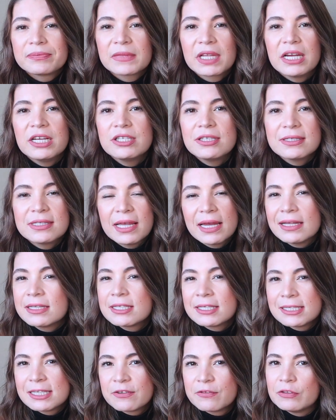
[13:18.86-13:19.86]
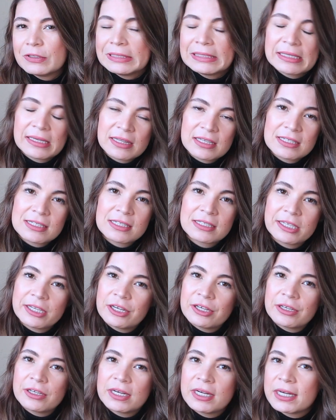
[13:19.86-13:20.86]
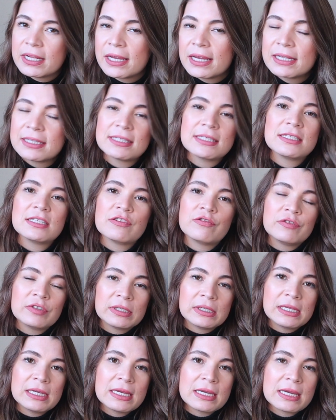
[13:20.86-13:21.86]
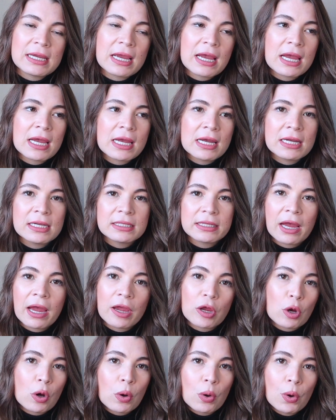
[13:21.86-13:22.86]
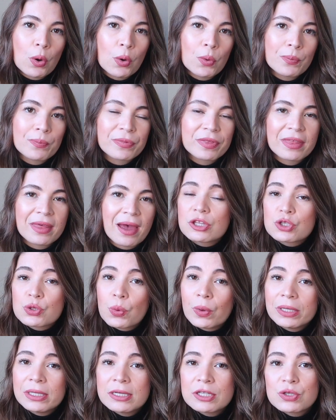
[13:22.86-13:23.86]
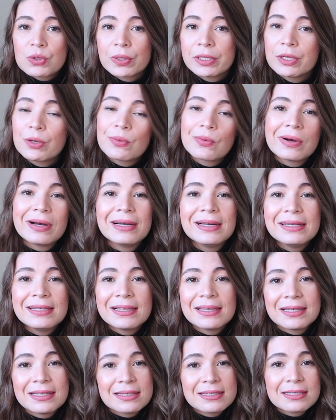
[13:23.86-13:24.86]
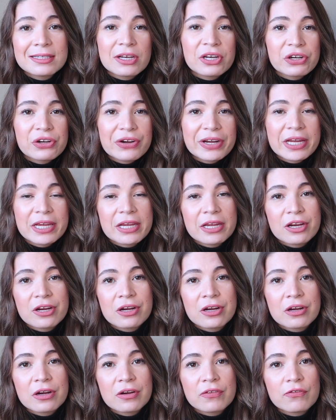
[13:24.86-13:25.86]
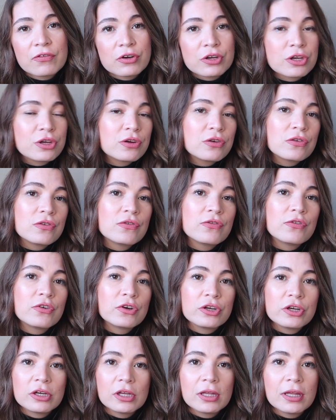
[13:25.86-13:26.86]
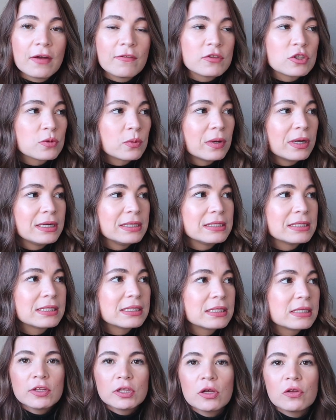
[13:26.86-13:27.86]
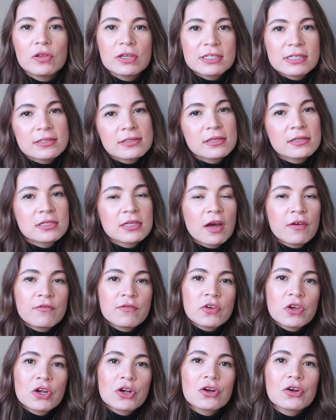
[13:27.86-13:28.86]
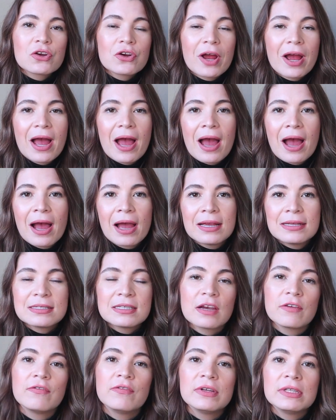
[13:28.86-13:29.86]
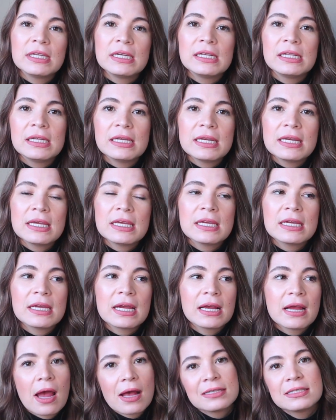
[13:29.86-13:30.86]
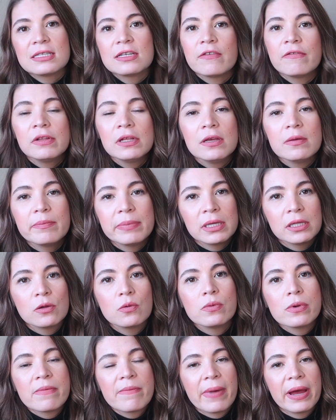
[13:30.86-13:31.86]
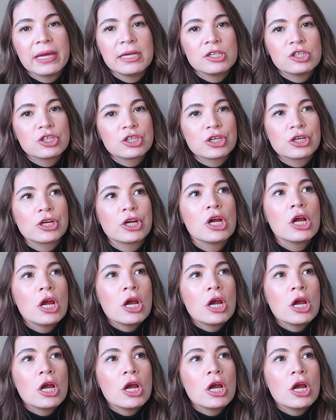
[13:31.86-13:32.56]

It just hits differently this year. It hits differently, and I hope that 2021 is a great year for you, for your loved ones. Even though this is a tough year, it has definitely been a reminder